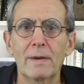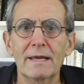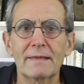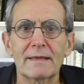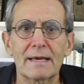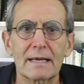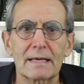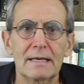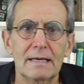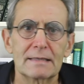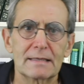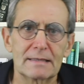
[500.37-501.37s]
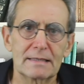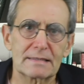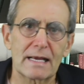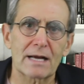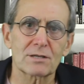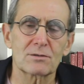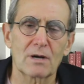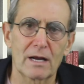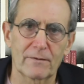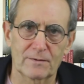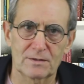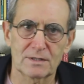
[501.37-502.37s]
may think that these extra
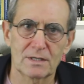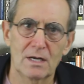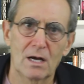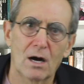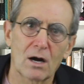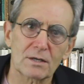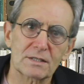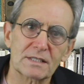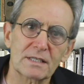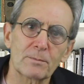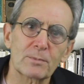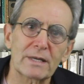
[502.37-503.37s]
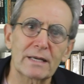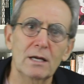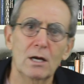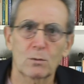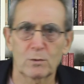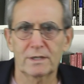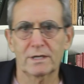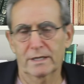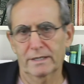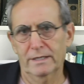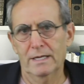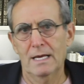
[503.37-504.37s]
efforts are simply
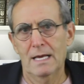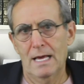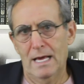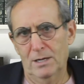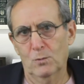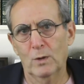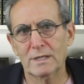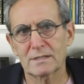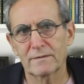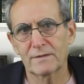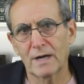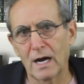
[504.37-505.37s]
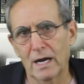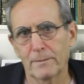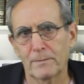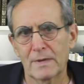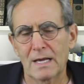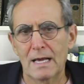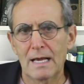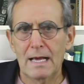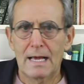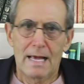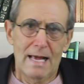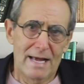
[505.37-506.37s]
redundant and a waste of time.
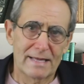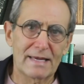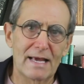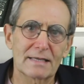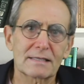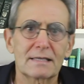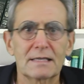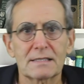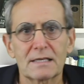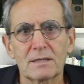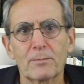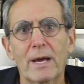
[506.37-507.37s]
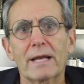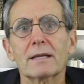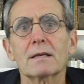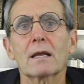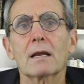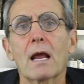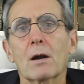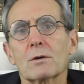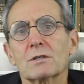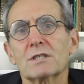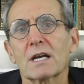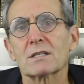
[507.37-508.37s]
And yes, these independent
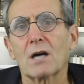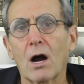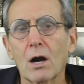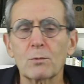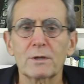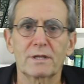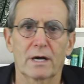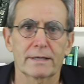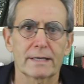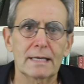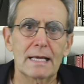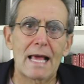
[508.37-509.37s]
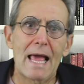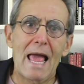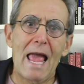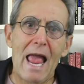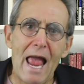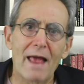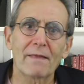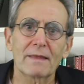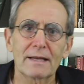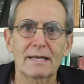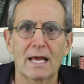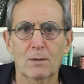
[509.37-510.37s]
error checks are redundant and
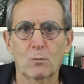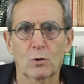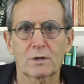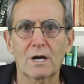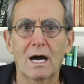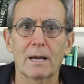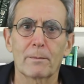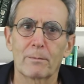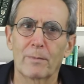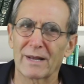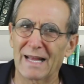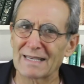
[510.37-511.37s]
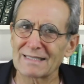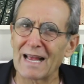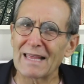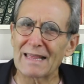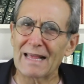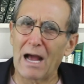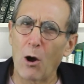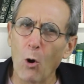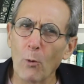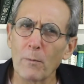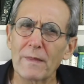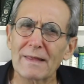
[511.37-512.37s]
they take more time. But as I
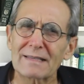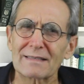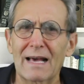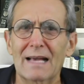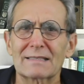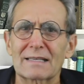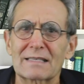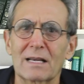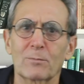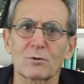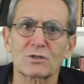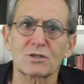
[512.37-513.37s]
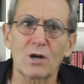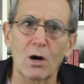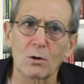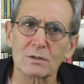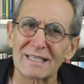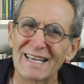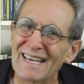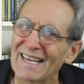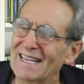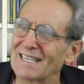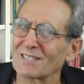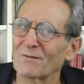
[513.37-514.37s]
hope this last example shows,
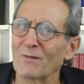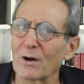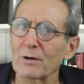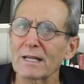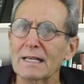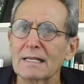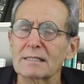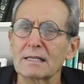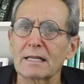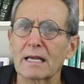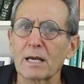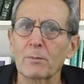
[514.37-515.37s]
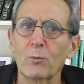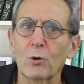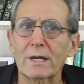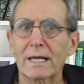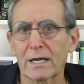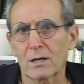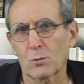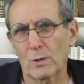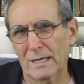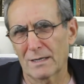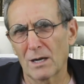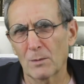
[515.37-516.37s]
it is very easy to input
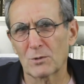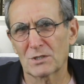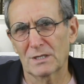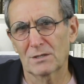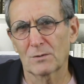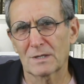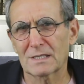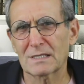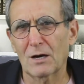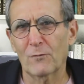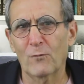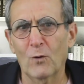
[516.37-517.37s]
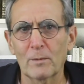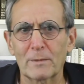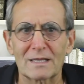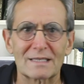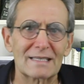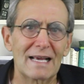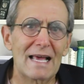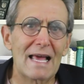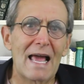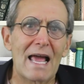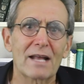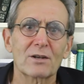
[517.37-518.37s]
incorrect numbers into Excel formulas
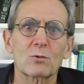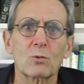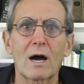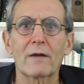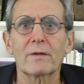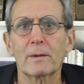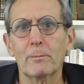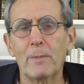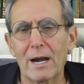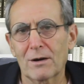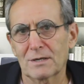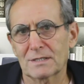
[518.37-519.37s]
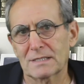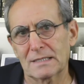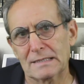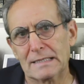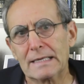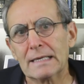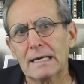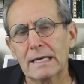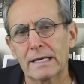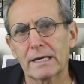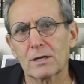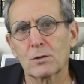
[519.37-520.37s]
and derive embarrassingly
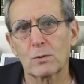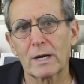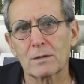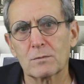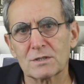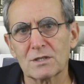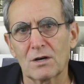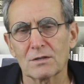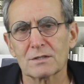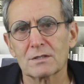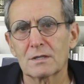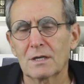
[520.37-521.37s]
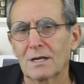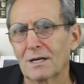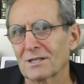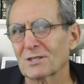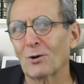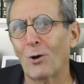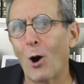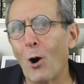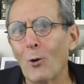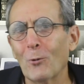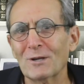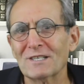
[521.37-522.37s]
incorrect results. So
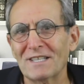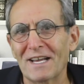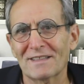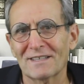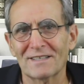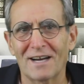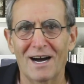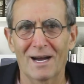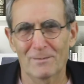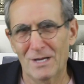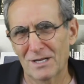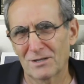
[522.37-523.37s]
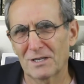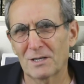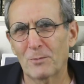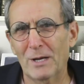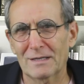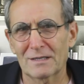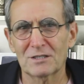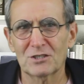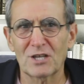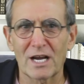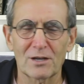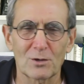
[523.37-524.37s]
always take the time to independently
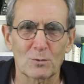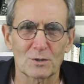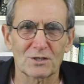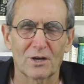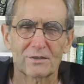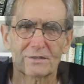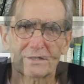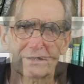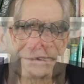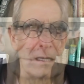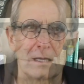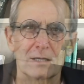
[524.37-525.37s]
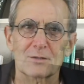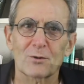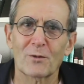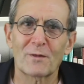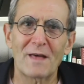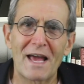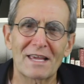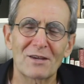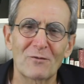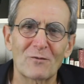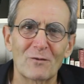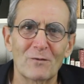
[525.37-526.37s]
check your results. So thank
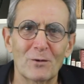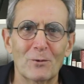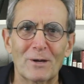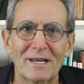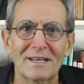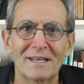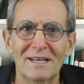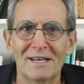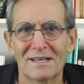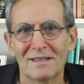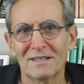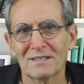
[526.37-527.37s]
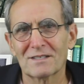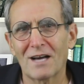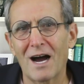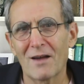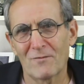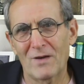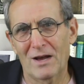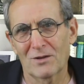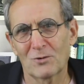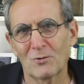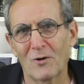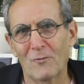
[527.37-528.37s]
you for viewing these time
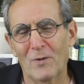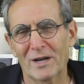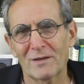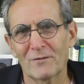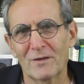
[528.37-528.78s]
value of money